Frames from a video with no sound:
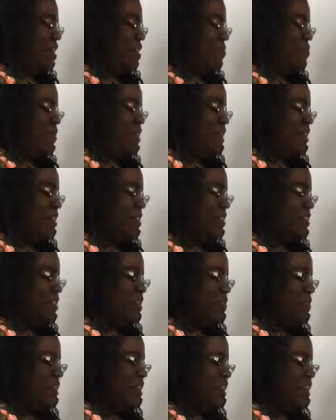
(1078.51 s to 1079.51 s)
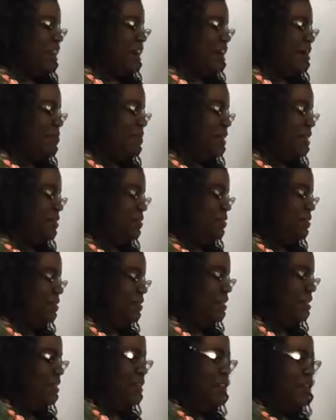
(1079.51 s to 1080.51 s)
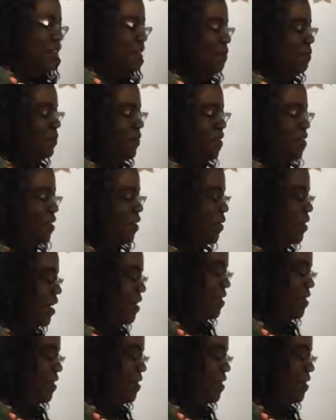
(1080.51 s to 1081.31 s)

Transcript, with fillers: have been in a snowy climate, snow